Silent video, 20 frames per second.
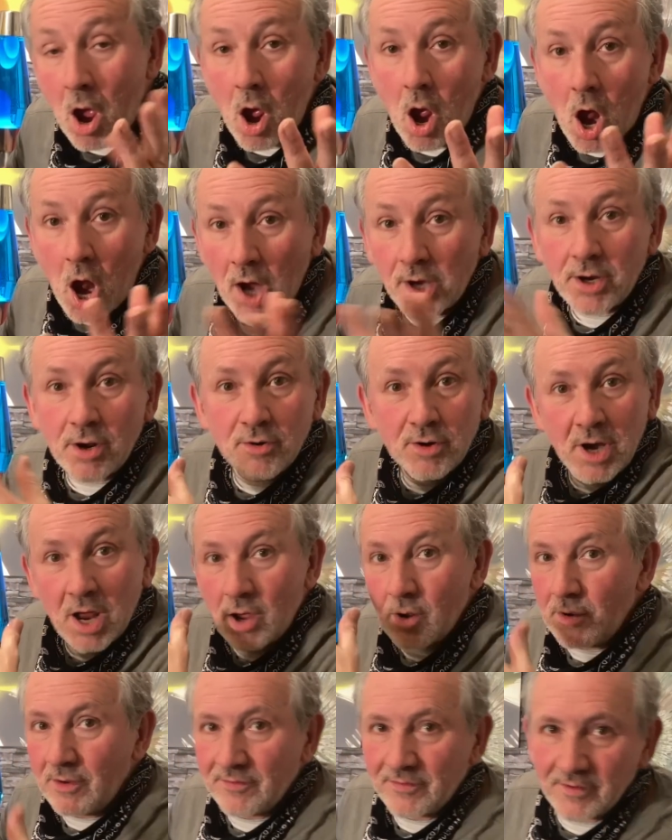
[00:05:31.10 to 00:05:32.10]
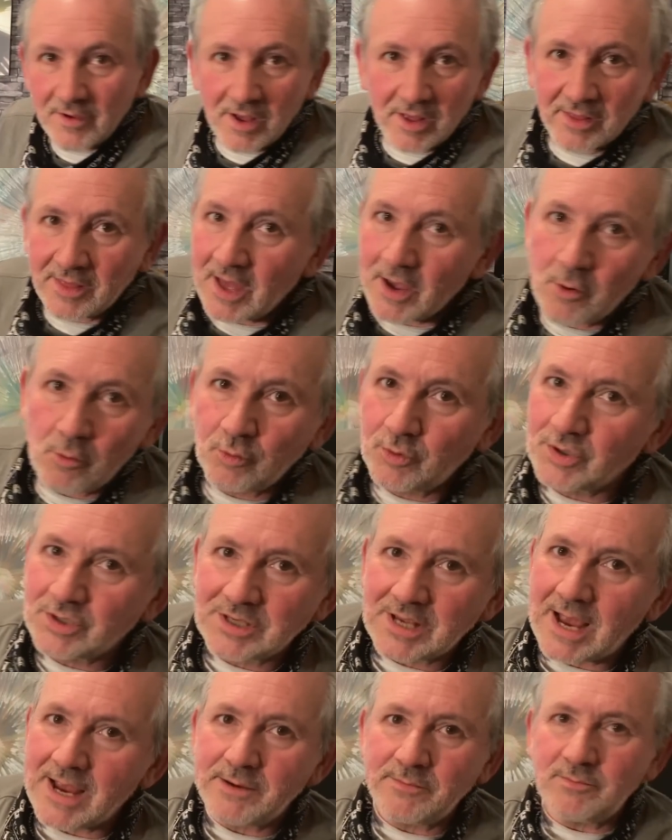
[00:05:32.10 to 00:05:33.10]
I don't know if are they all the
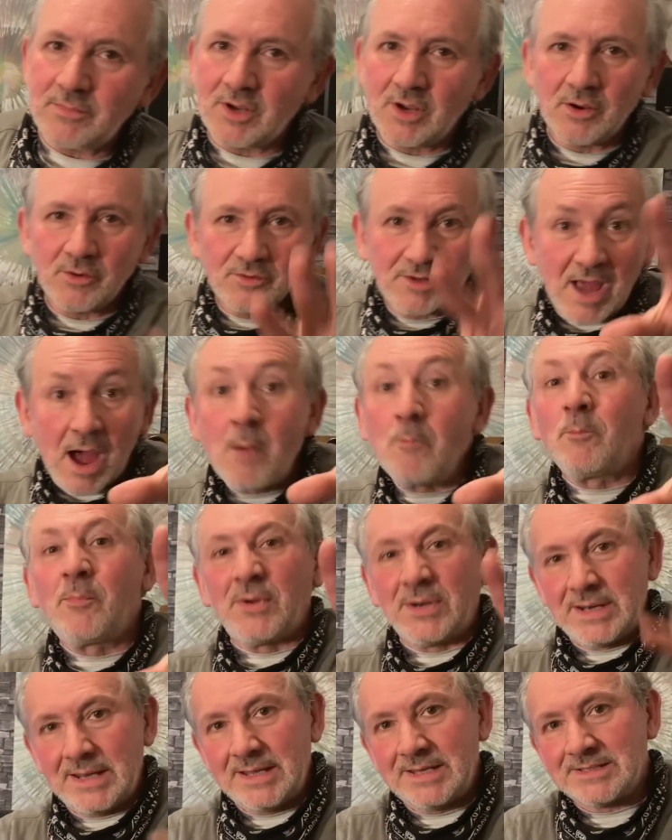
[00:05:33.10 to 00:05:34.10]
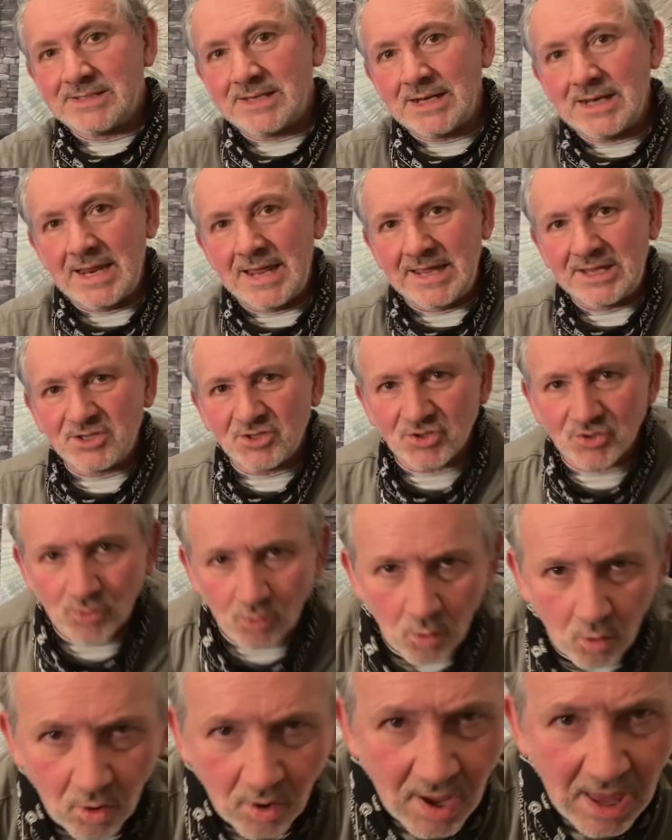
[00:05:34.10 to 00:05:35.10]
same companies at least,
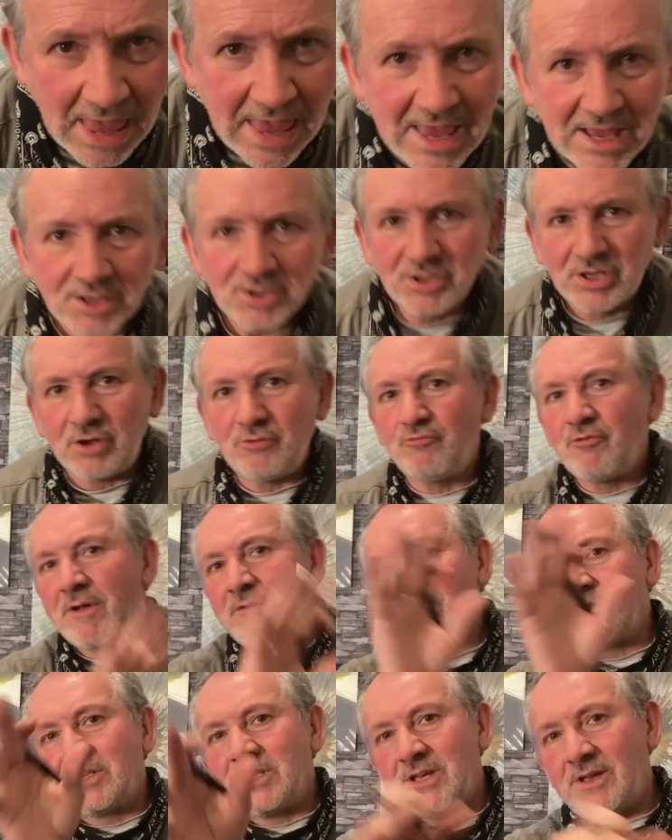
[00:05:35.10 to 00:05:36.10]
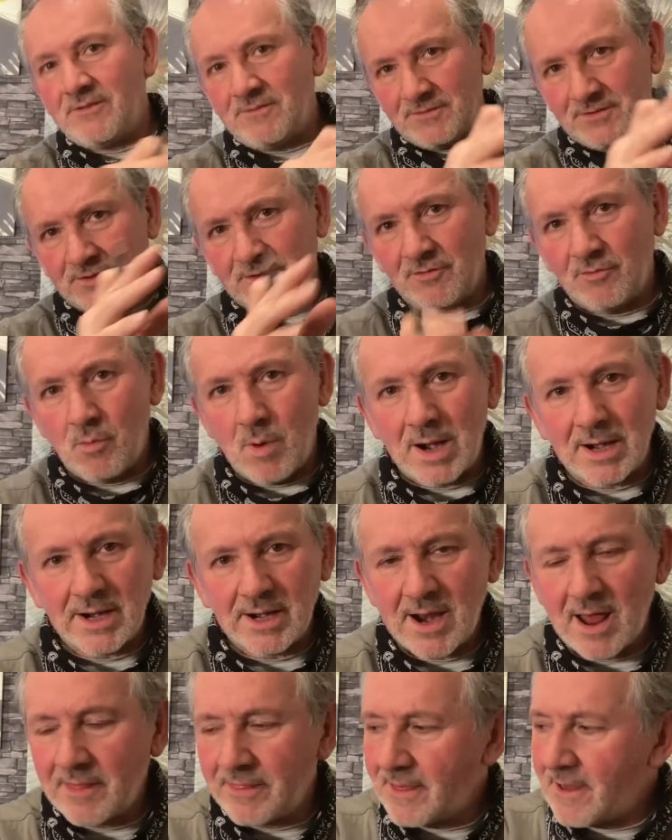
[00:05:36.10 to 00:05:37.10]
or derivatives of one
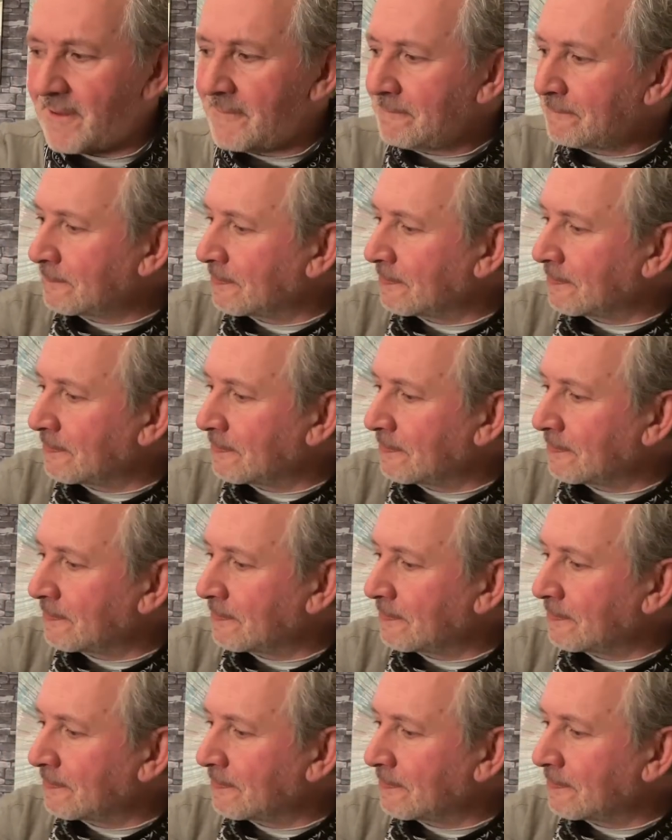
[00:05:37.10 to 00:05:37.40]
another.